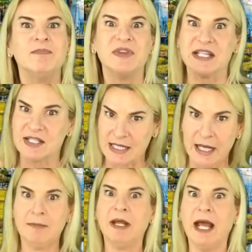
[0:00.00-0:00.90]
the
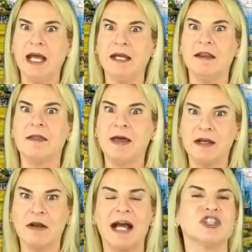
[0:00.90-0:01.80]
same day that they
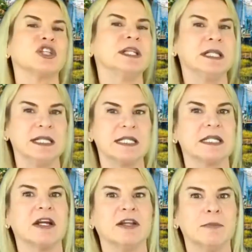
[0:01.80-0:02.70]
are actually
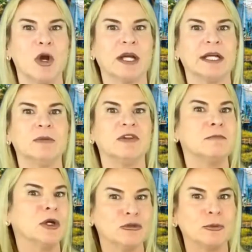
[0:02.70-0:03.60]
listed on the market with
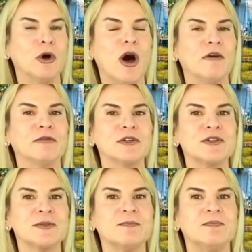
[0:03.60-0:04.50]
multiple
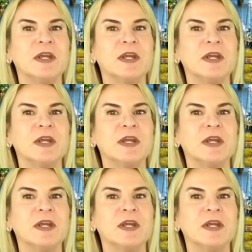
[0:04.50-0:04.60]
offers.